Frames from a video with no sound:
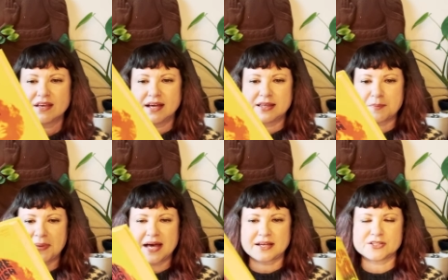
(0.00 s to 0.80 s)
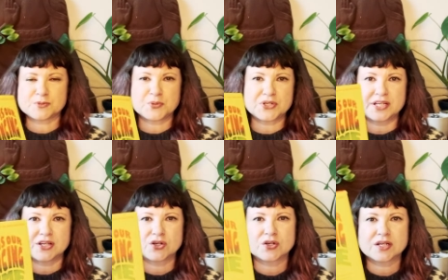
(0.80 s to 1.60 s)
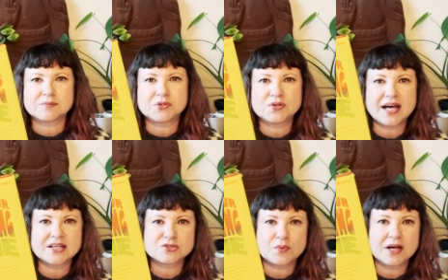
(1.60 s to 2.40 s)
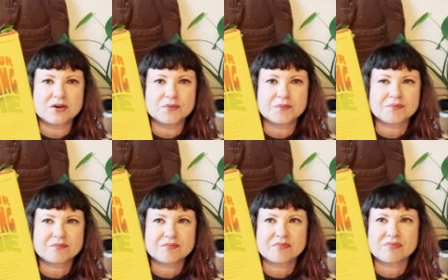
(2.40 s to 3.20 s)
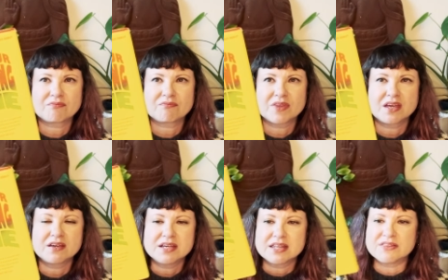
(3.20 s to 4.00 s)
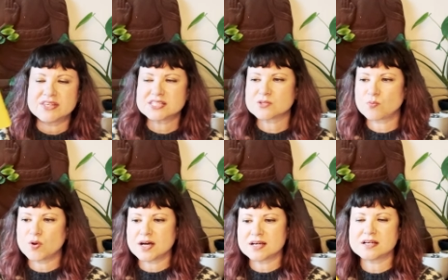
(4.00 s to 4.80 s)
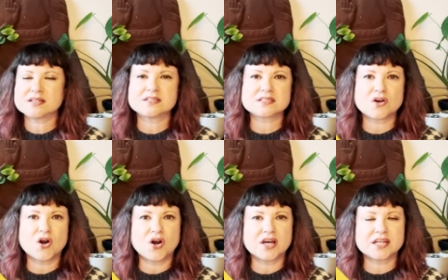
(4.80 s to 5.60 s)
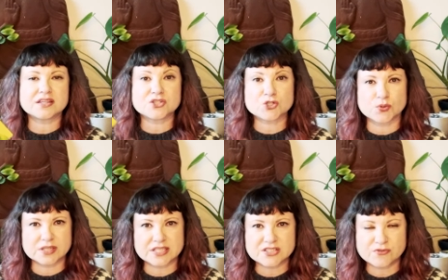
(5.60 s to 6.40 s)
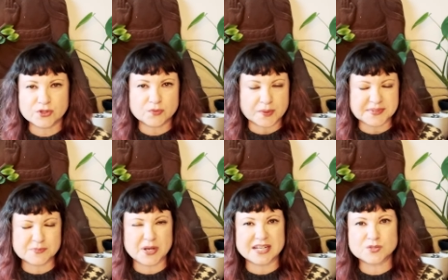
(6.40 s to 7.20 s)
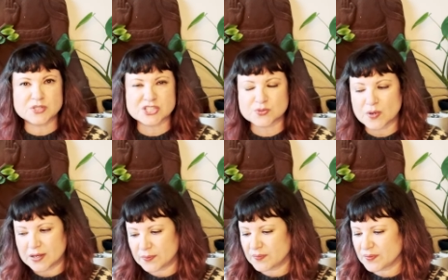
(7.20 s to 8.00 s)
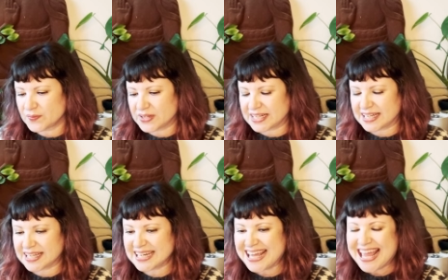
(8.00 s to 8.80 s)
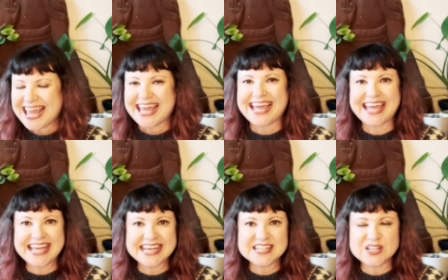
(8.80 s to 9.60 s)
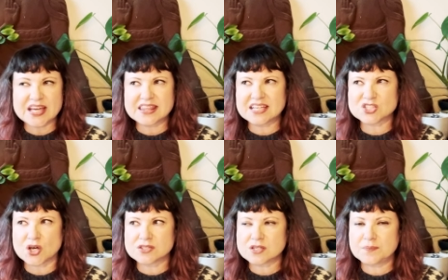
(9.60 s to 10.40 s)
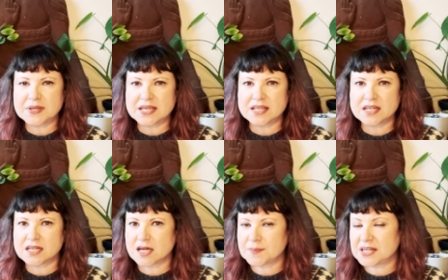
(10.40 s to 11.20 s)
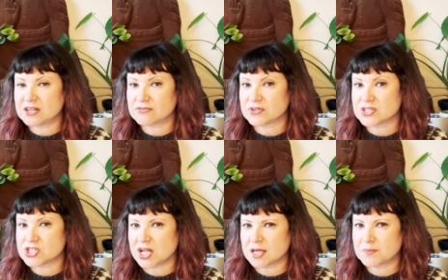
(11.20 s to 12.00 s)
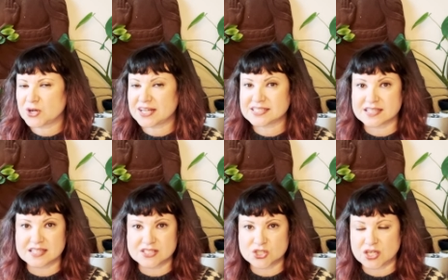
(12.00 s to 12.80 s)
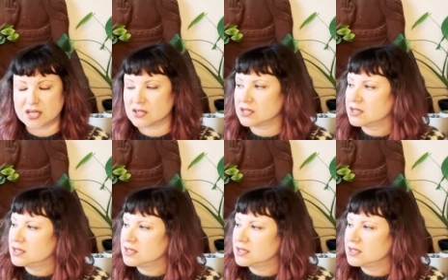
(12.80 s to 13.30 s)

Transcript: And the back is pretty incredible as well. This was on the short list for the Women's Prize, which is why we were reading it. And I think it's also been nominated for the Jhalak Prize this year.